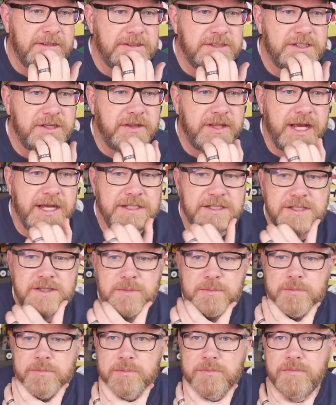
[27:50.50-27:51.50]
so that's
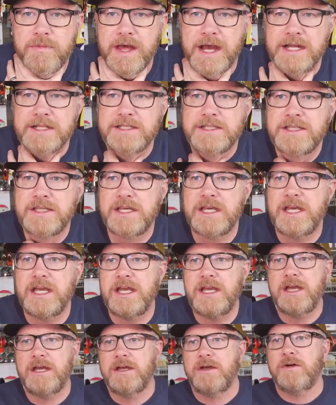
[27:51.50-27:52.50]
the that's
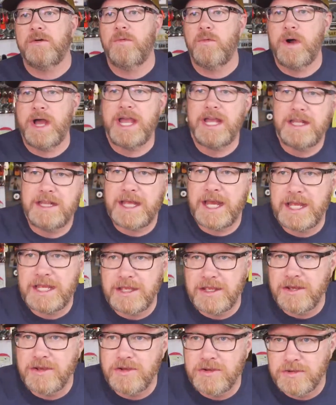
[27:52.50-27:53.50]
the weight they
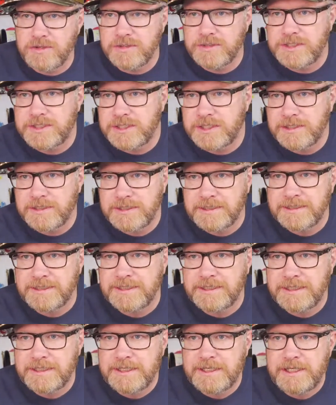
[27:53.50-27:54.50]
use.
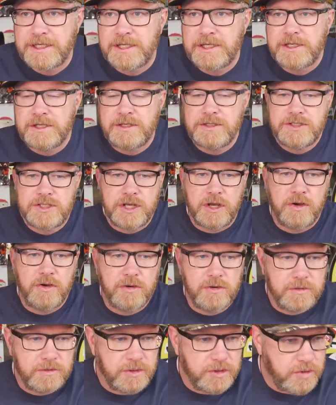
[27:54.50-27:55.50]

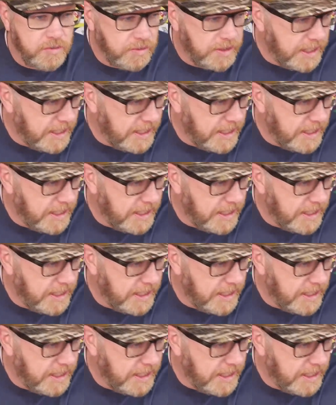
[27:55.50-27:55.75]
So you